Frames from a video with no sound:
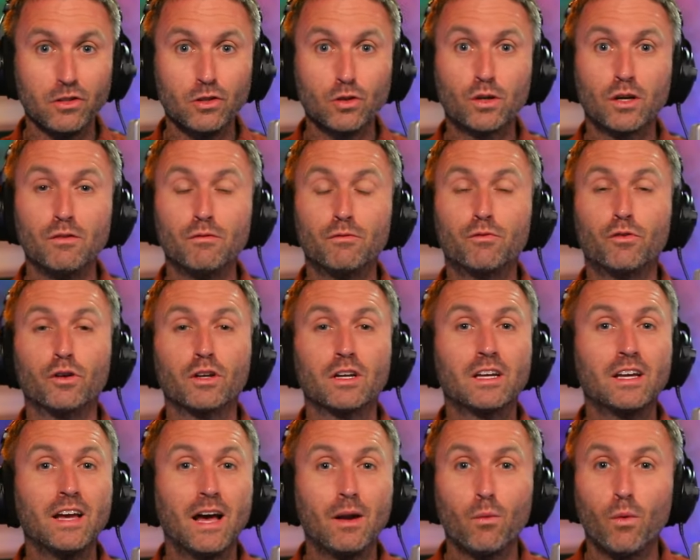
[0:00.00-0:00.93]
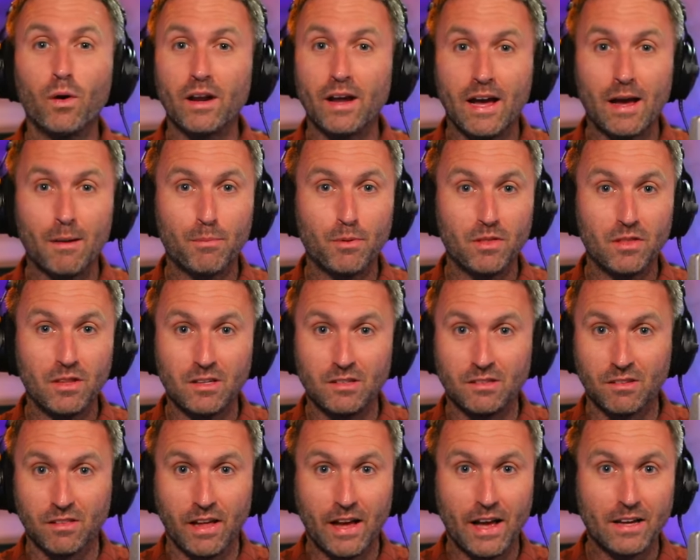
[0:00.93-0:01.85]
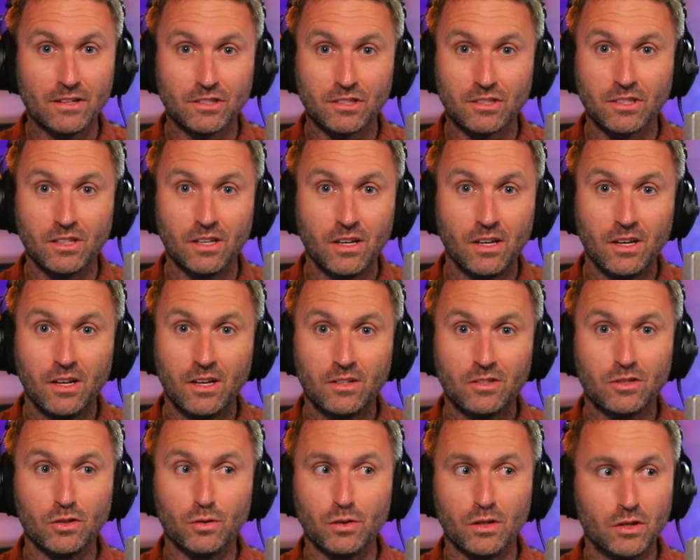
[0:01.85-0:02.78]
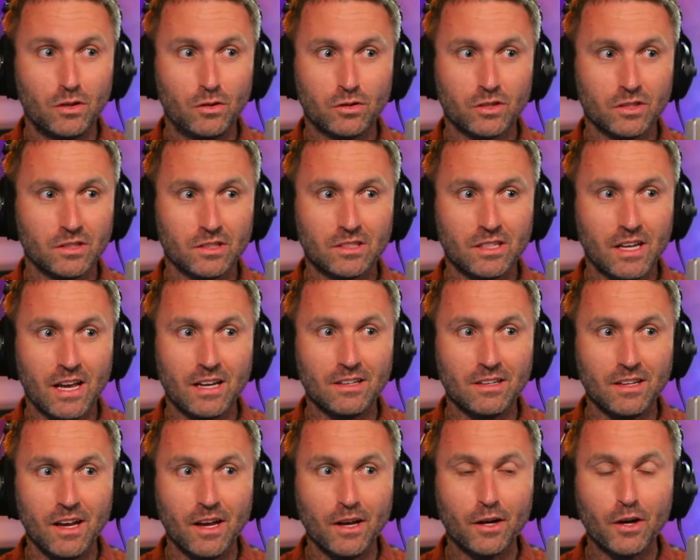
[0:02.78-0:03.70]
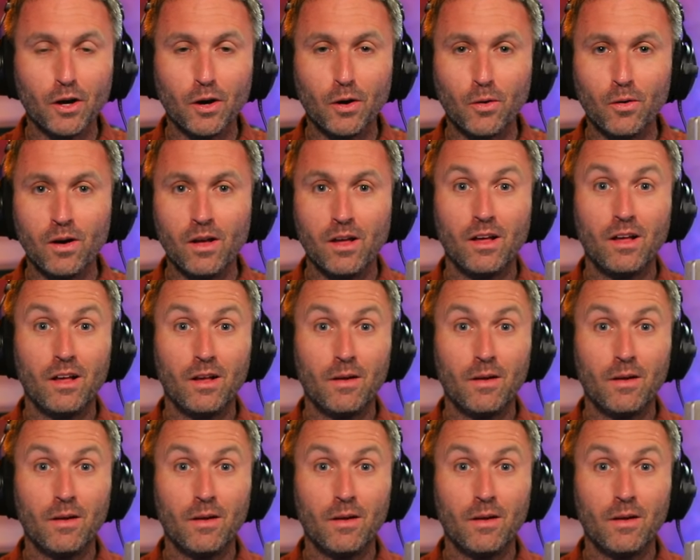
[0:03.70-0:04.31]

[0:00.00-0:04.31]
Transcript: You can forget what happened these last 2 years in San Diego.